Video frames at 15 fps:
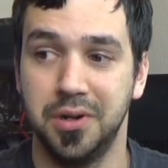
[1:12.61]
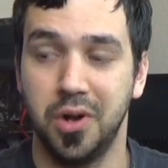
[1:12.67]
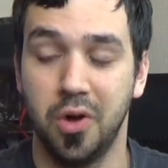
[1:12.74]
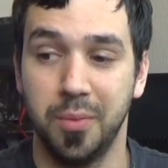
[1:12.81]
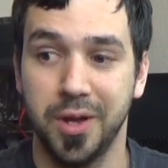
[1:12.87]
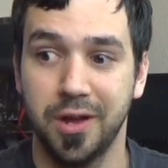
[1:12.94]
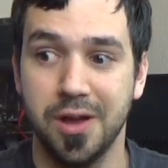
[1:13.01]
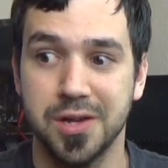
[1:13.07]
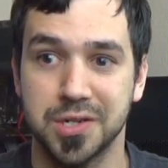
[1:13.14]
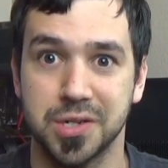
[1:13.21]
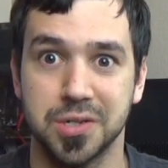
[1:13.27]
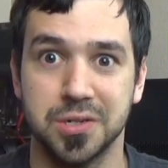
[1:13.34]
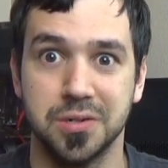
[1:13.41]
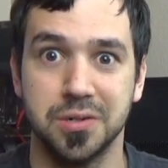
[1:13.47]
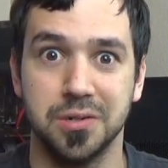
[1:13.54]
Oh my
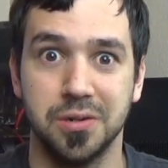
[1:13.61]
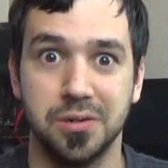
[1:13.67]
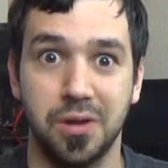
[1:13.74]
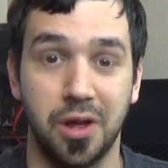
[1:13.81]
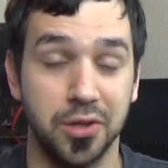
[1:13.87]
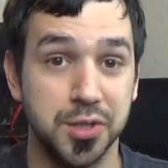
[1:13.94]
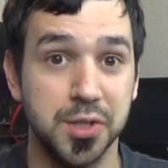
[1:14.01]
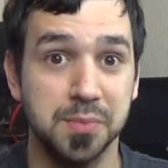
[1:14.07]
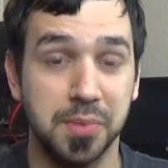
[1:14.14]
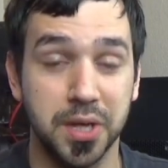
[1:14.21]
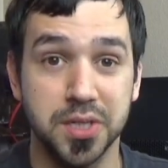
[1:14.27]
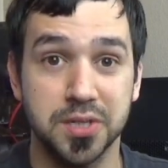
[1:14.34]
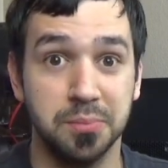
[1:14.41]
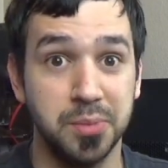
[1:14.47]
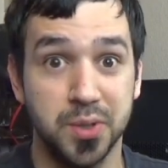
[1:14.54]
gosh, I'll just play
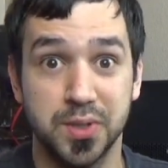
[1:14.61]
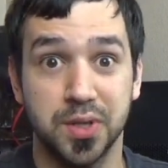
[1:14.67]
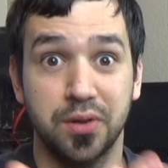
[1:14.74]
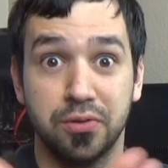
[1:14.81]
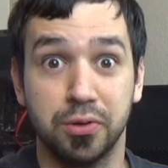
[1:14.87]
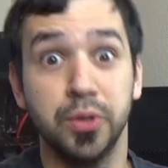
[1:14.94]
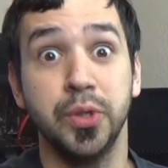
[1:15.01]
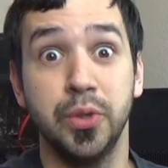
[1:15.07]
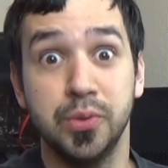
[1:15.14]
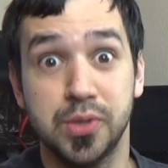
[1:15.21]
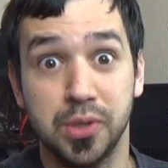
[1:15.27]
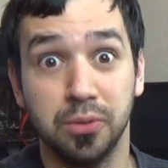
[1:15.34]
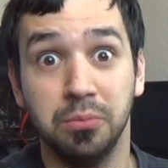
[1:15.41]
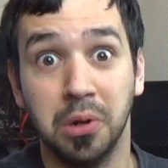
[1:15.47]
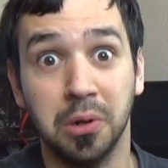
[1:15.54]
some music through
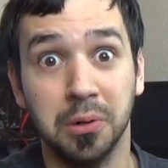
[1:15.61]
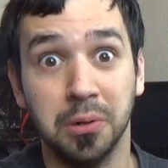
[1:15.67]
YouTube.